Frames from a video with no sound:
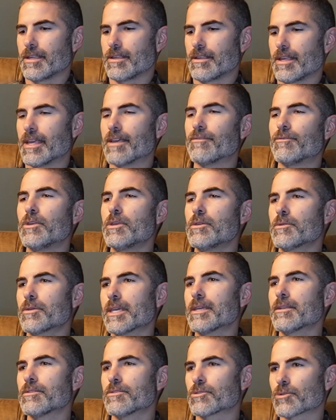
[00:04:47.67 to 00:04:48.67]
If you
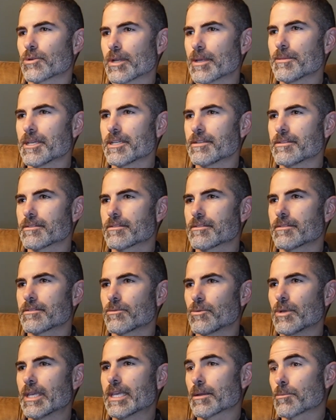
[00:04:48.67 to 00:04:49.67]
can dream it,
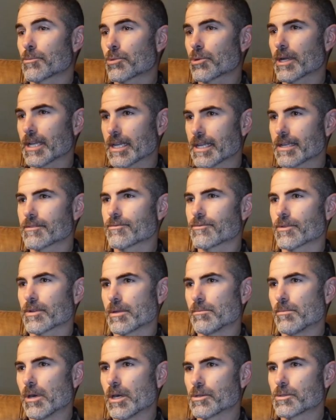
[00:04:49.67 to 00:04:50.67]
we can print it for
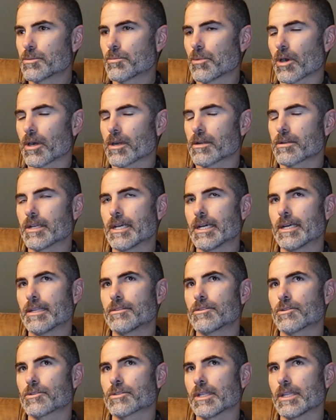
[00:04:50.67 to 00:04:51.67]
the most part.
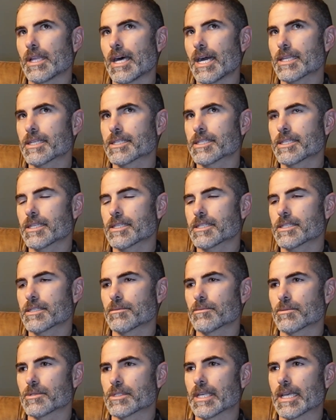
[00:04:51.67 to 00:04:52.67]
There's a lot of
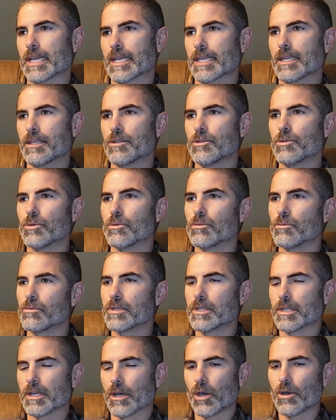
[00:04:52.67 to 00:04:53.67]
systems that can do,
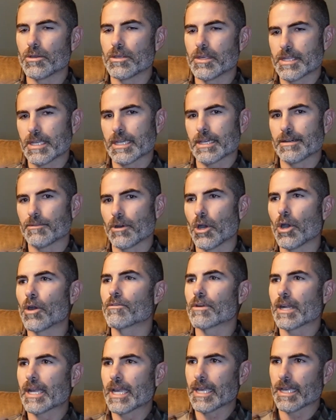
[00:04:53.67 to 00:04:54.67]
you think of
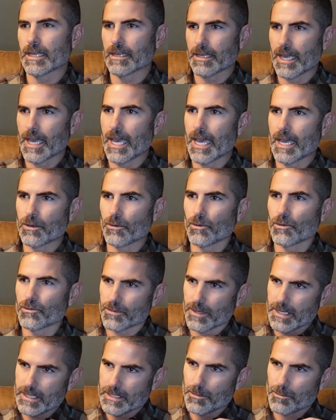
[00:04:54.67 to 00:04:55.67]
overhang angles,
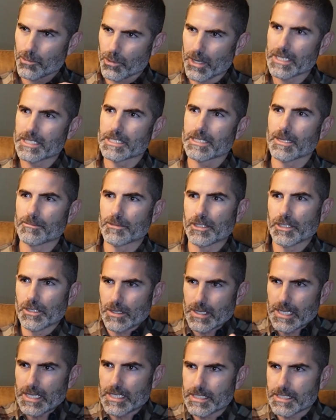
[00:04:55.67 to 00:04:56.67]
right? To print something, you
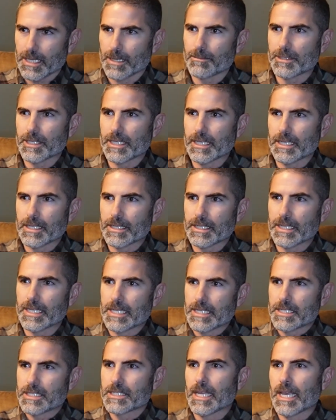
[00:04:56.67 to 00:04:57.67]
need something that
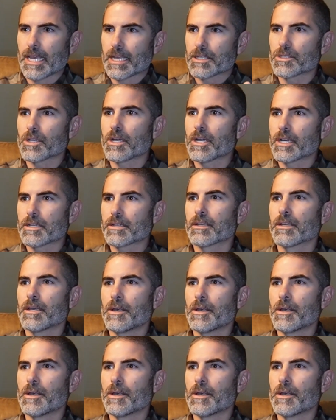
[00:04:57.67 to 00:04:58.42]
it stands on.